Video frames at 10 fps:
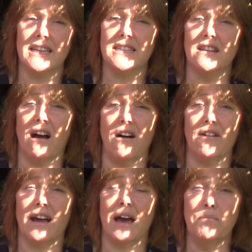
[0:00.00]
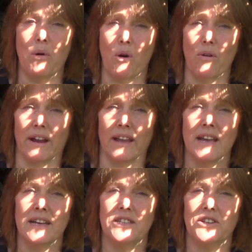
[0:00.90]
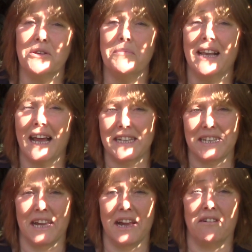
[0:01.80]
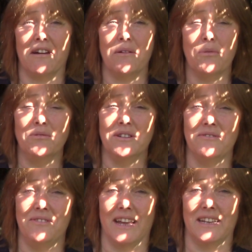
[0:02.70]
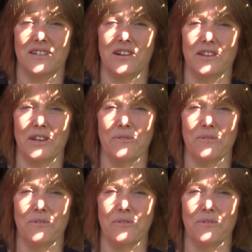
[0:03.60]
is long and boring, so you'll be glad to hear I won't inflict it on